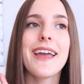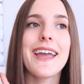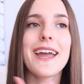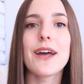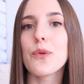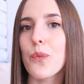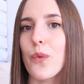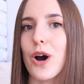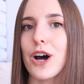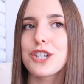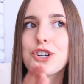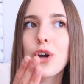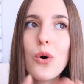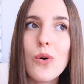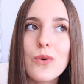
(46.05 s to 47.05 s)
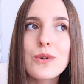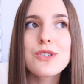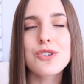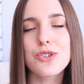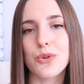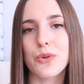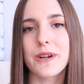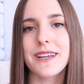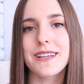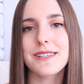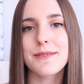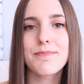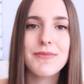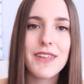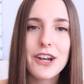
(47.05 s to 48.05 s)
and watch old
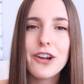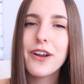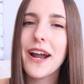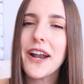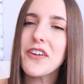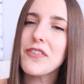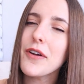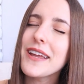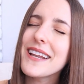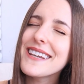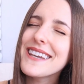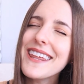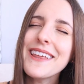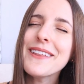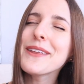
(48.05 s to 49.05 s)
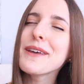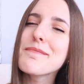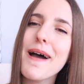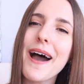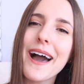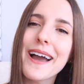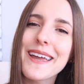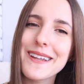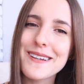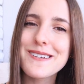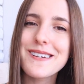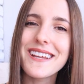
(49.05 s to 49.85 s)
stories that are kind of neatly packaged